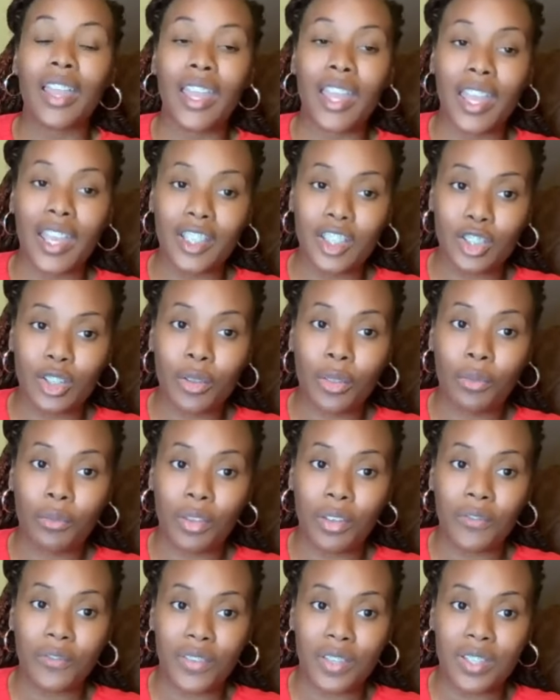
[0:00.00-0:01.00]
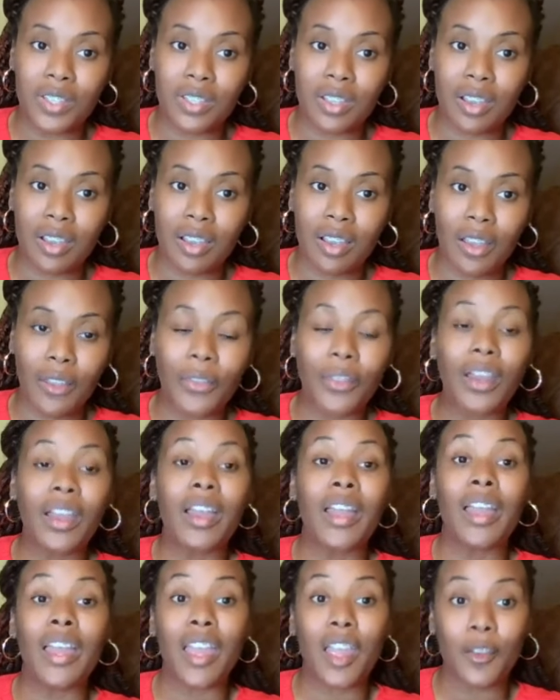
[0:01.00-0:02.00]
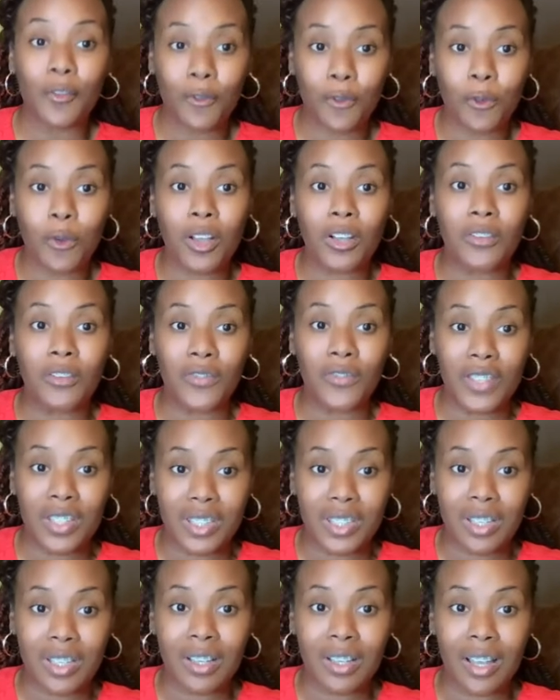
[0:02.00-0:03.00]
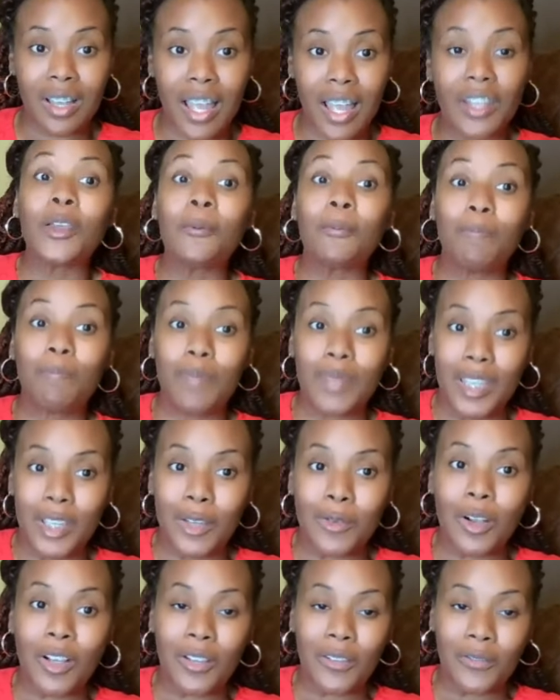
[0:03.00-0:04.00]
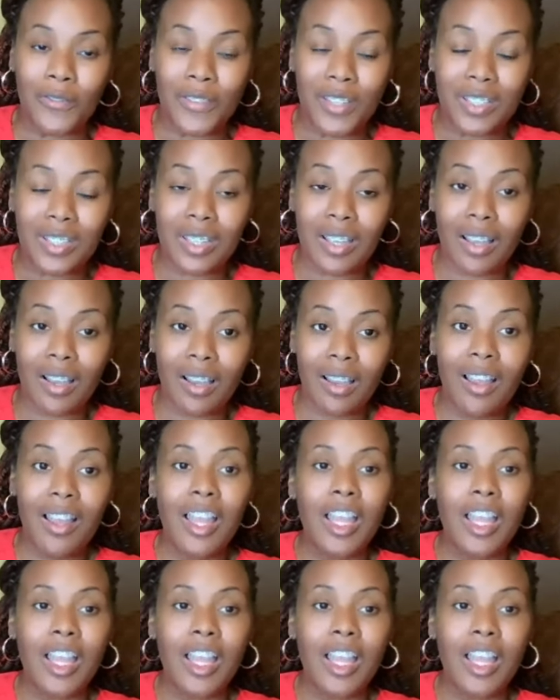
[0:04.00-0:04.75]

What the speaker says: H3 visa, the F1 visa, and the B1 visa.